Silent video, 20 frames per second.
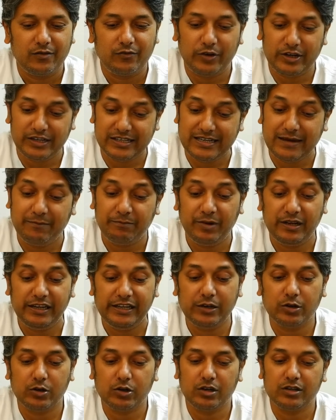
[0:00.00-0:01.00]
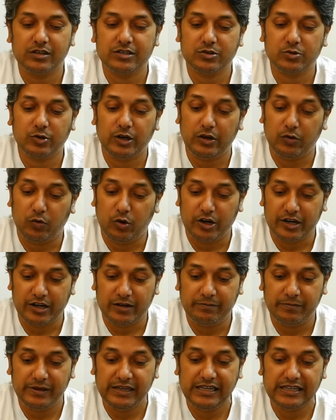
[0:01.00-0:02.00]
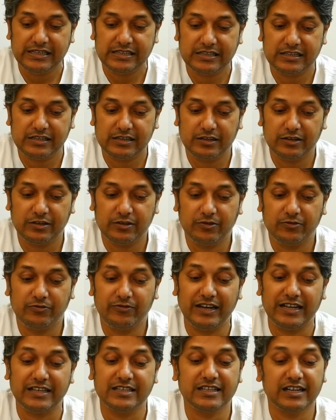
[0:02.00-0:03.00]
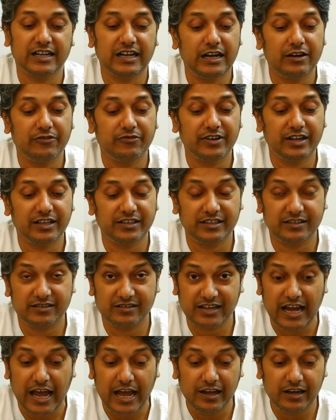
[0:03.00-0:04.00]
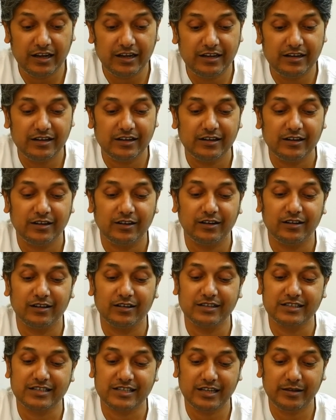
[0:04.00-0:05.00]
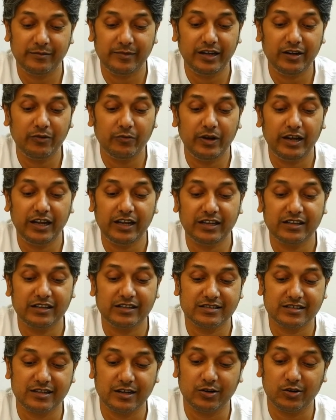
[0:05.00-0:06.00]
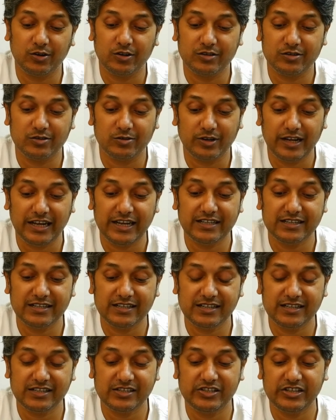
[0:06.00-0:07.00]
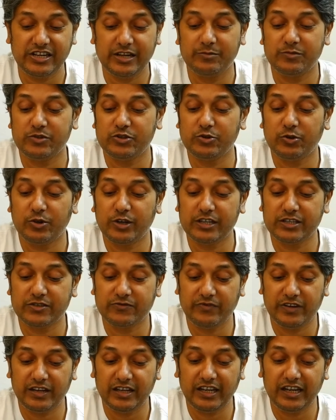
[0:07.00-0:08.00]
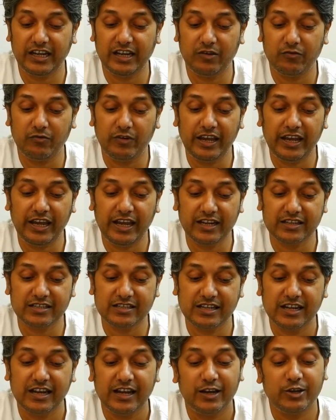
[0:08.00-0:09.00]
For example, Leo Tolstoy, War and Peace, Franz Kafka, The Trial, Ernest Hemingway, The Sun Also Rises, James Joyce, Finnegan Wakes,